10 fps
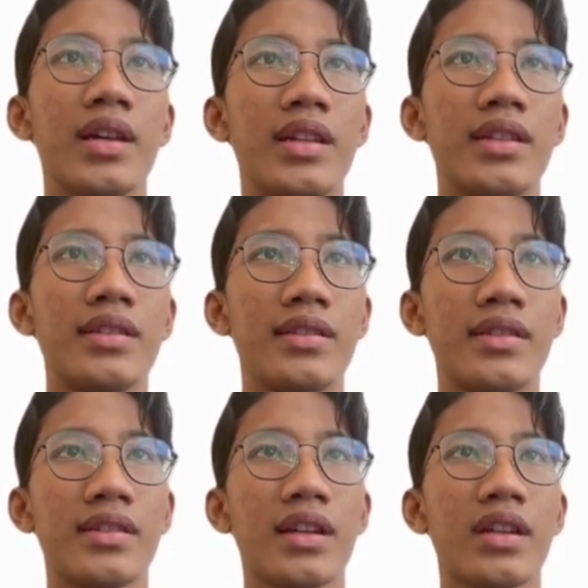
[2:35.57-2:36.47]

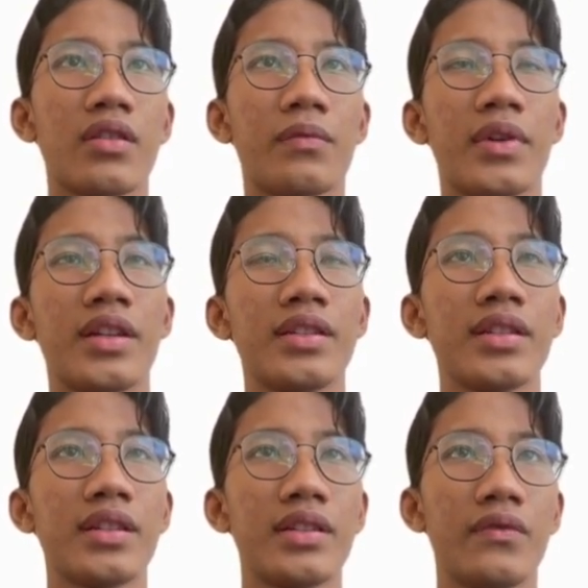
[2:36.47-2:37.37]
This kind of
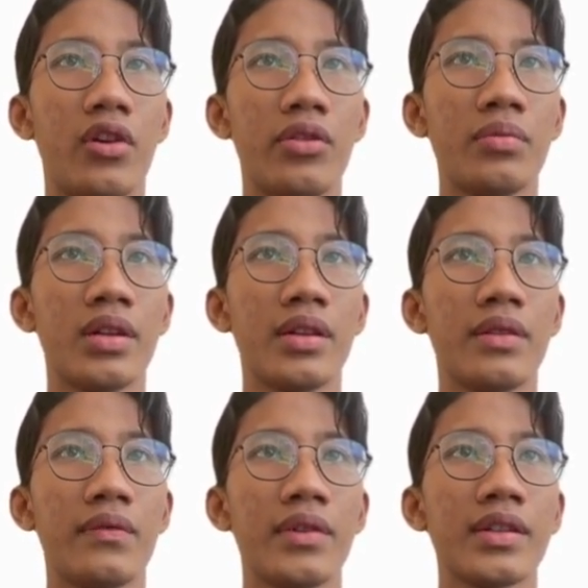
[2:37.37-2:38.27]
prediction is valuable
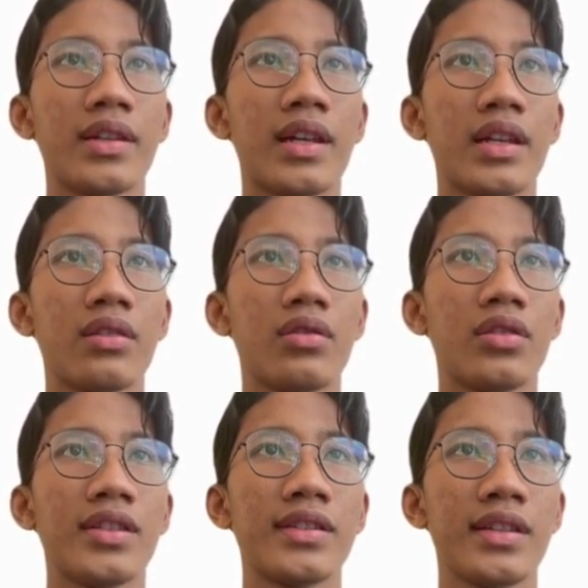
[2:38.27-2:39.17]
in fields like
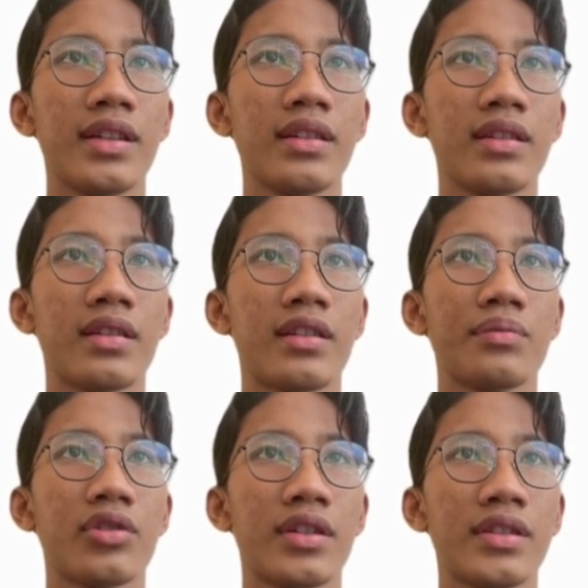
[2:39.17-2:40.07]
logistics,
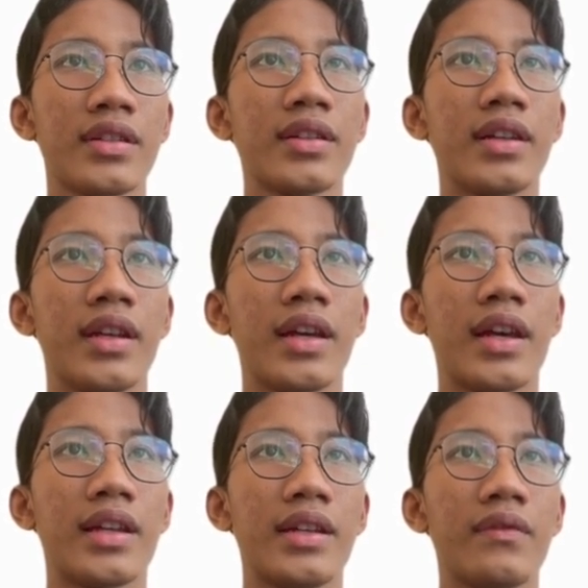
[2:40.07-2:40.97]
transportation,
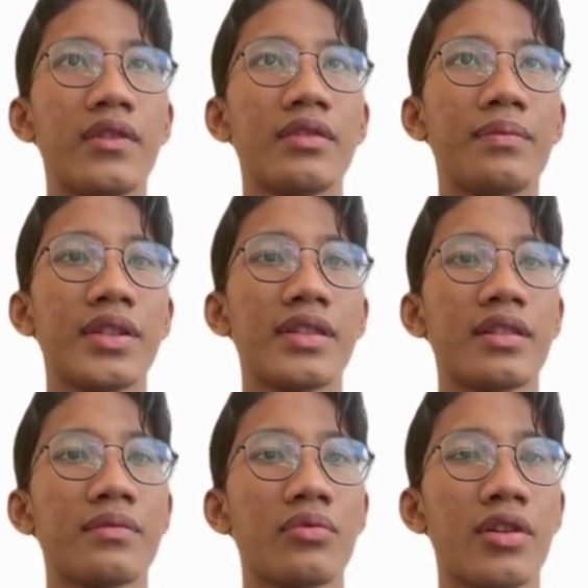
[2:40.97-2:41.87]
and even space
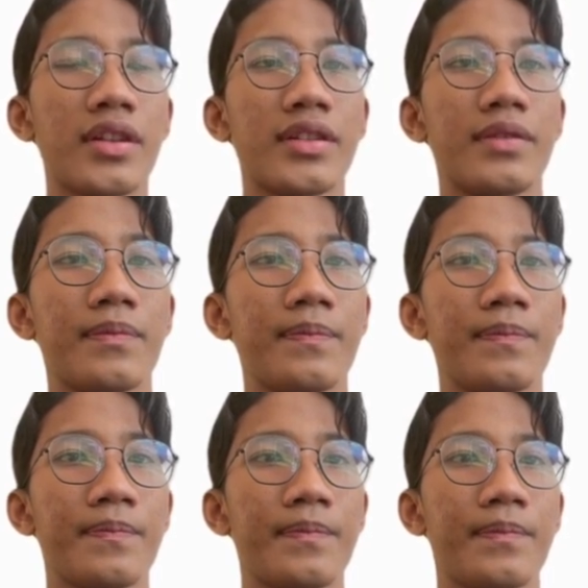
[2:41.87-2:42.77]
exploration.
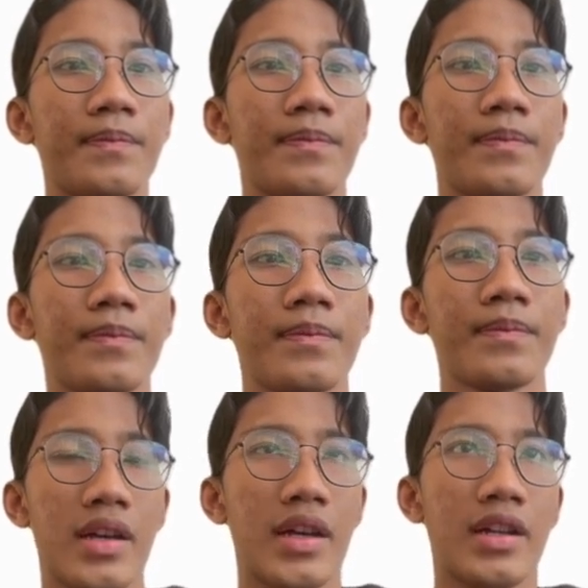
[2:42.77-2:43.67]

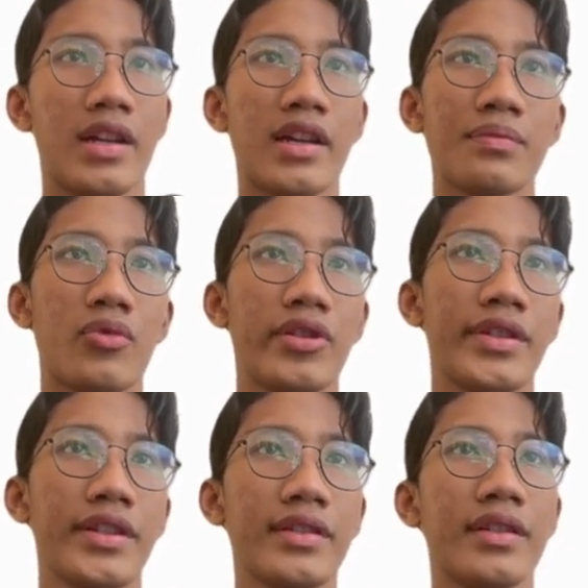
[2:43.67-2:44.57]
And the last
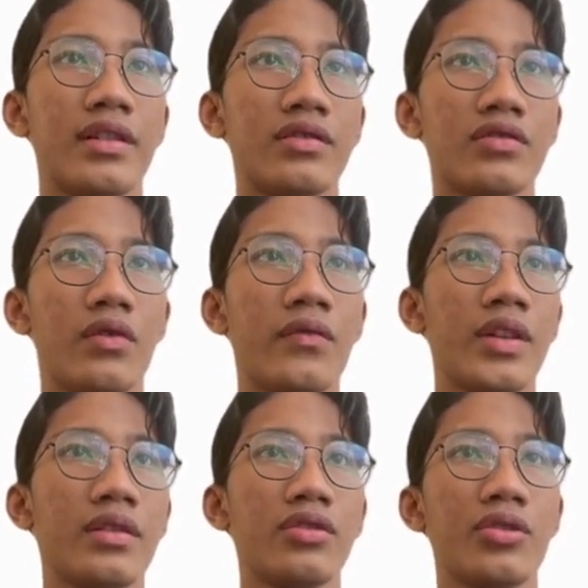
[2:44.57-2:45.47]
point is
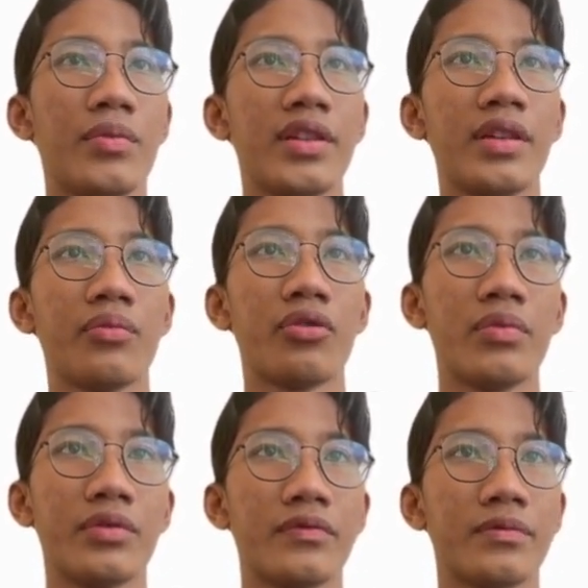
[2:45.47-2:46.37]
solving geometric
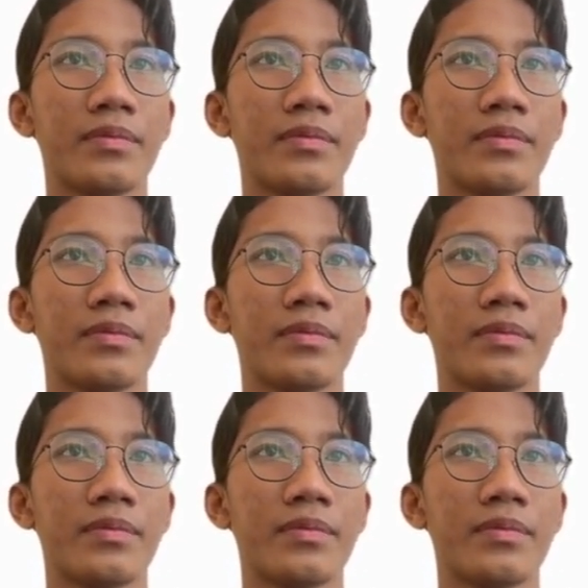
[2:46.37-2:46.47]
problems.